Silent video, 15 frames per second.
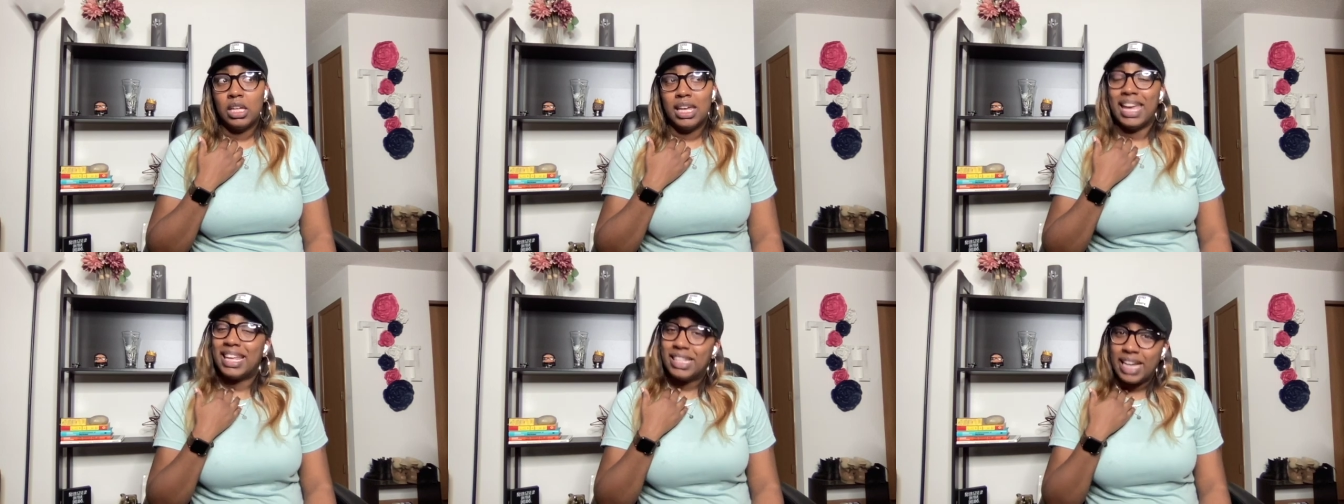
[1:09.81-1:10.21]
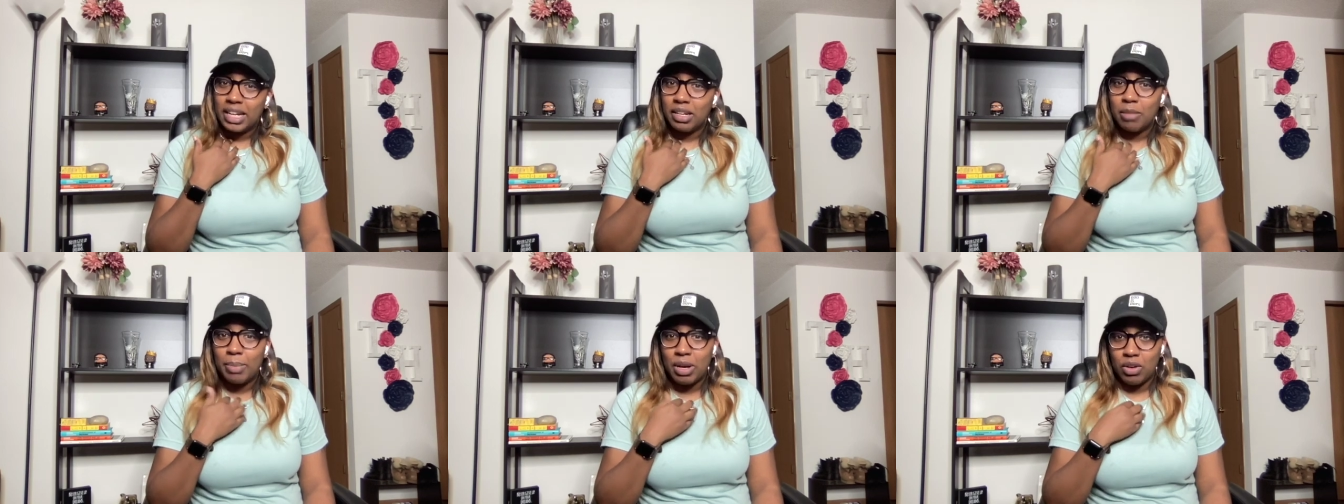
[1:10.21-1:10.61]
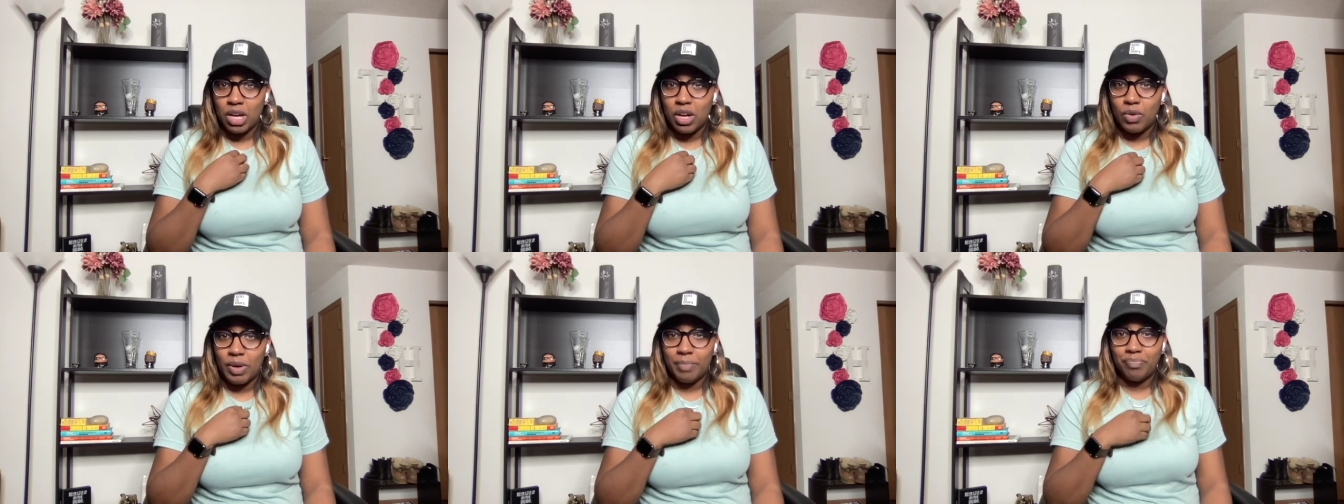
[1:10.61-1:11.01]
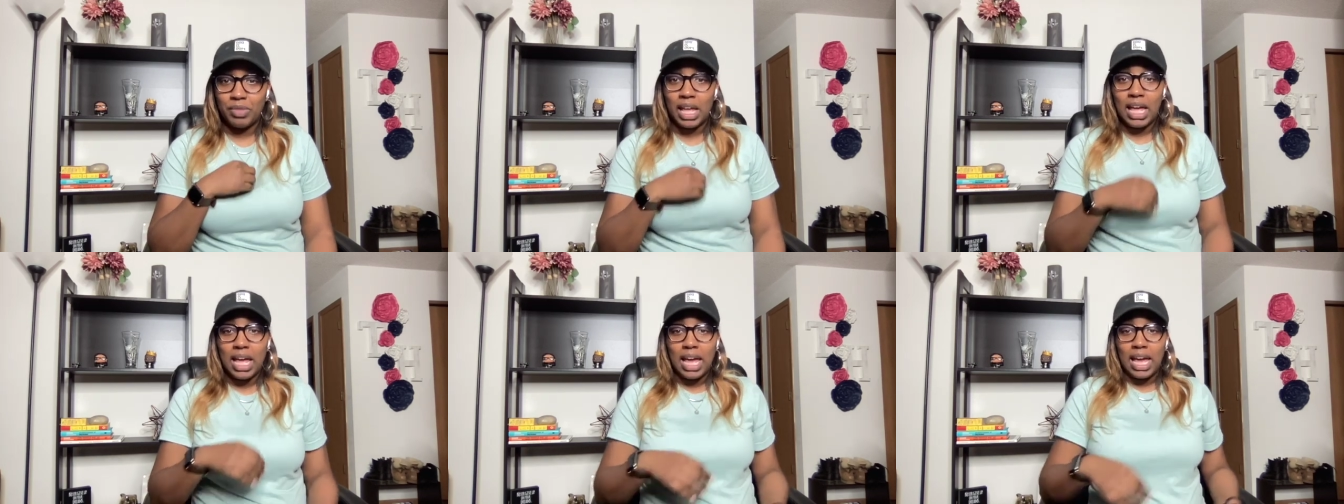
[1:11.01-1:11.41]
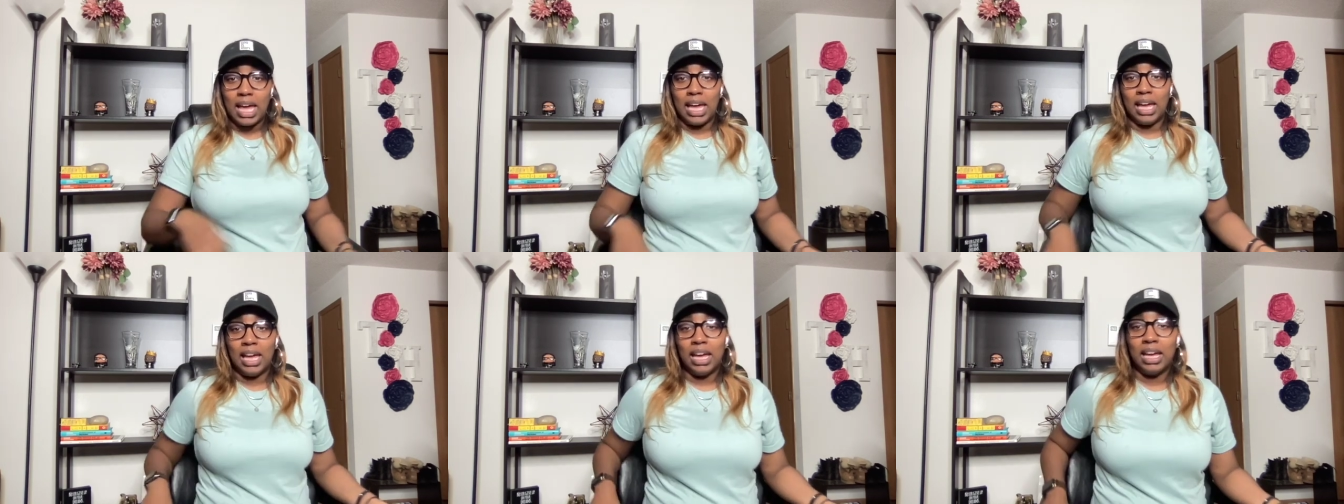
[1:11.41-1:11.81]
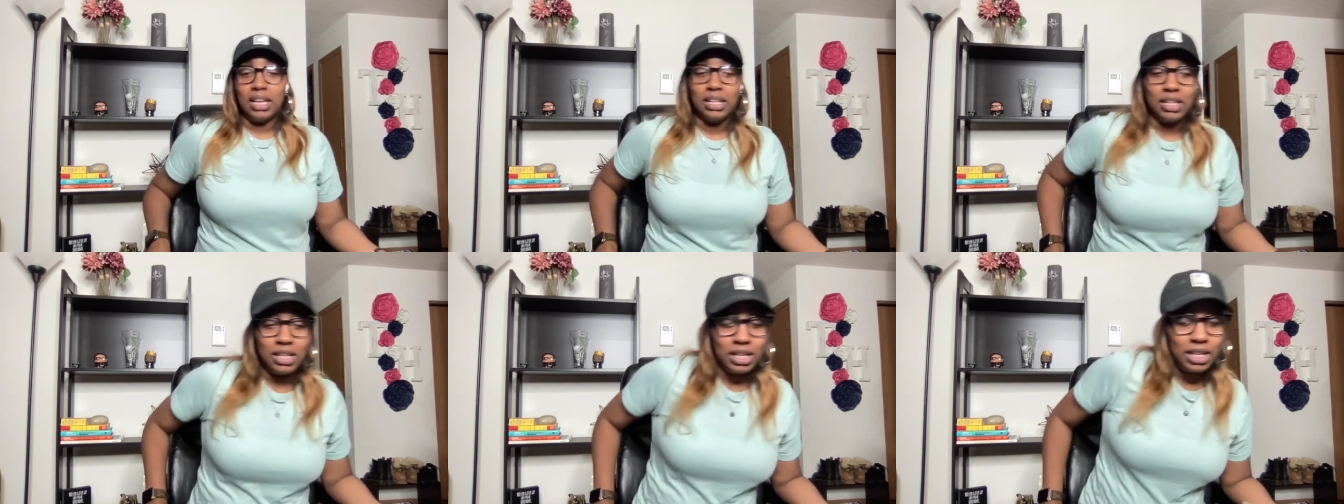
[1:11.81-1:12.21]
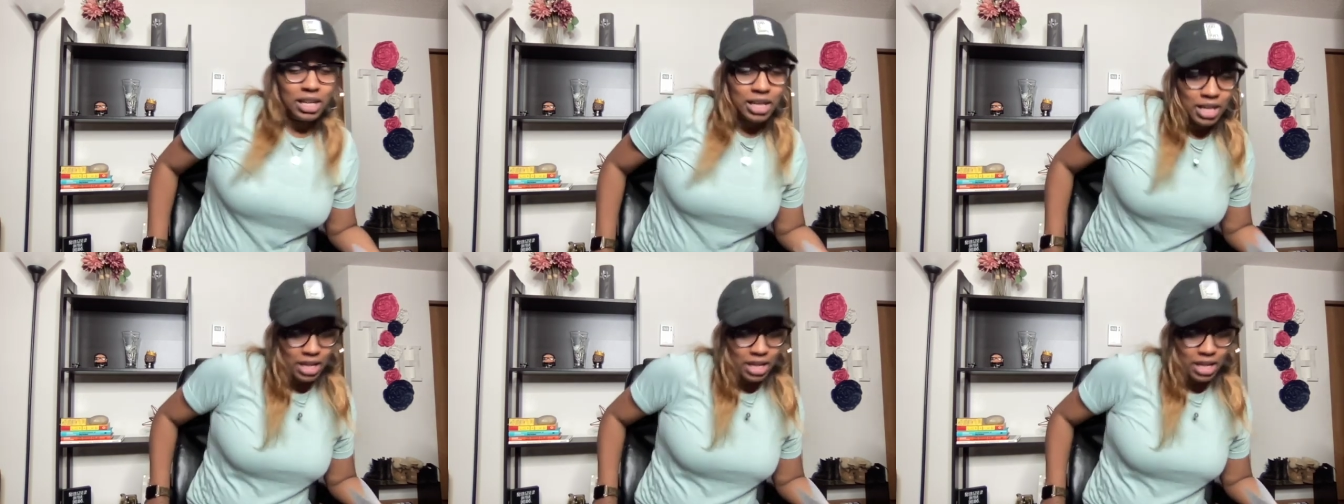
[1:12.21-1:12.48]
excited about going. And